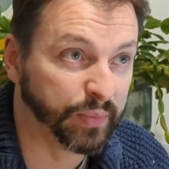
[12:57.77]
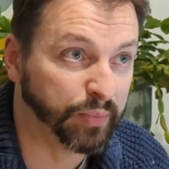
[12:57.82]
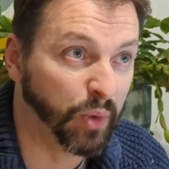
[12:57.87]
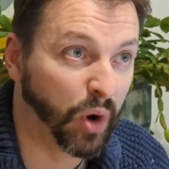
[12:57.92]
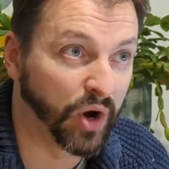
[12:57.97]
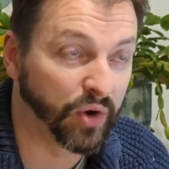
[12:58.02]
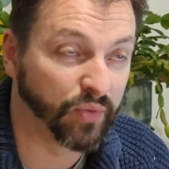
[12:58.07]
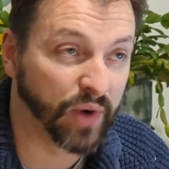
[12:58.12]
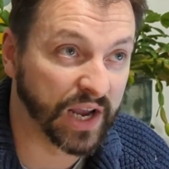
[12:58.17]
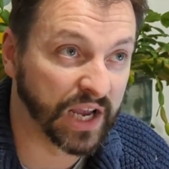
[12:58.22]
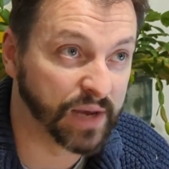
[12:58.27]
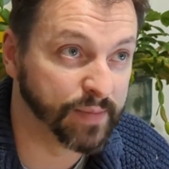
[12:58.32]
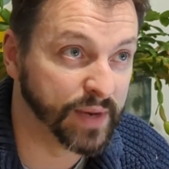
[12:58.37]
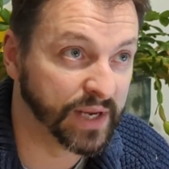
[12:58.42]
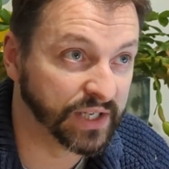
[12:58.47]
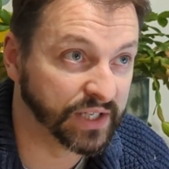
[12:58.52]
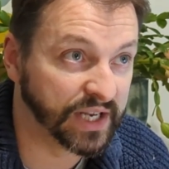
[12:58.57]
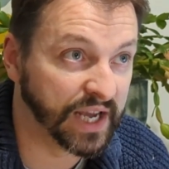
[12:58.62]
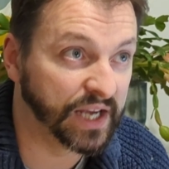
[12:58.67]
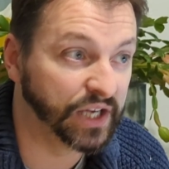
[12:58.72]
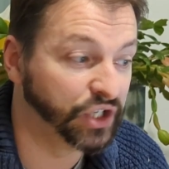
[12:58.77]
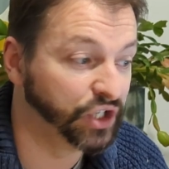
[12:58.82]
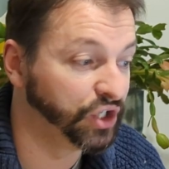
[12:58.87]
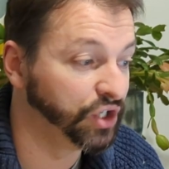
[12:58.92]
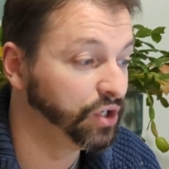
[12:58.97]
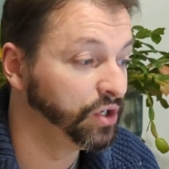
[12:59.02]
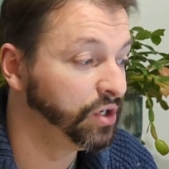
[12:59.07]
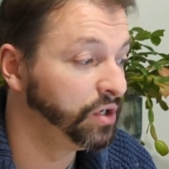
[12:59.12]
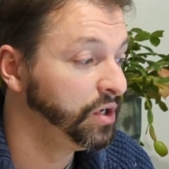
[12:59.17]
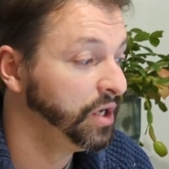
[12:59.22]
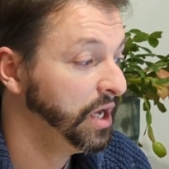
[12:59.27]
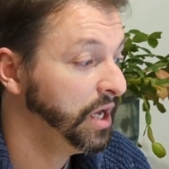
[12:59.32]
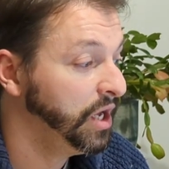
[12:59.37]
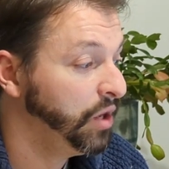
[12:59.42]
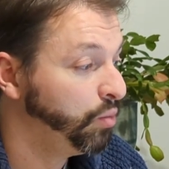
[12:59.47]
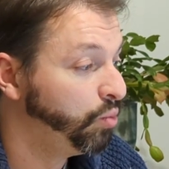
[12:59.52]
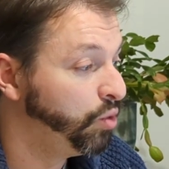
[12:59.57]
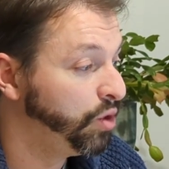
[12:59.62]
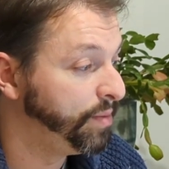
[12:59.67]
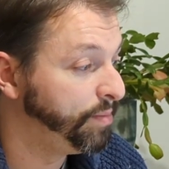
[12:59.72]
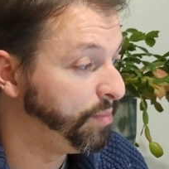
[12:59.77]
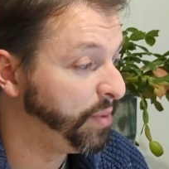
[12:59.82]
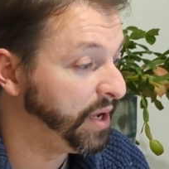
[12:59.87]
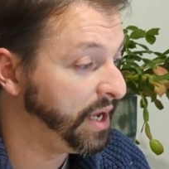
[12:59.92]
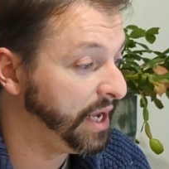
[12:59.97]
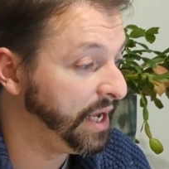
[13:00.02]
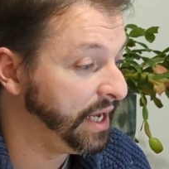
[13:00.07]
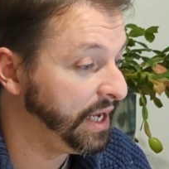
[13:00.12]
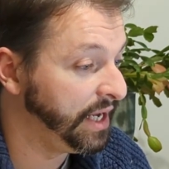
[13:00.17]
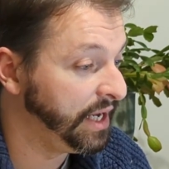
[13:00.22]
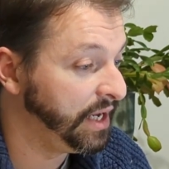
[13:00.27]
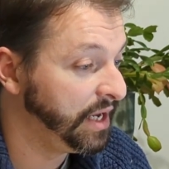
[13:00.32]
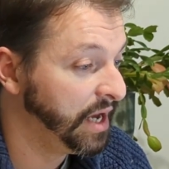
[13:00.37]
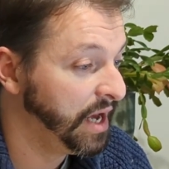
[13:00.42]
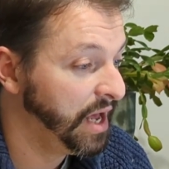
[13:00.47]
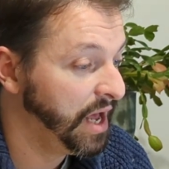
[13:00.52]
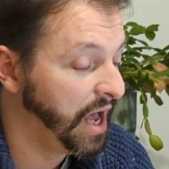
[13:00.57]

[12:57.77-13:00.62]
My recommendation would be,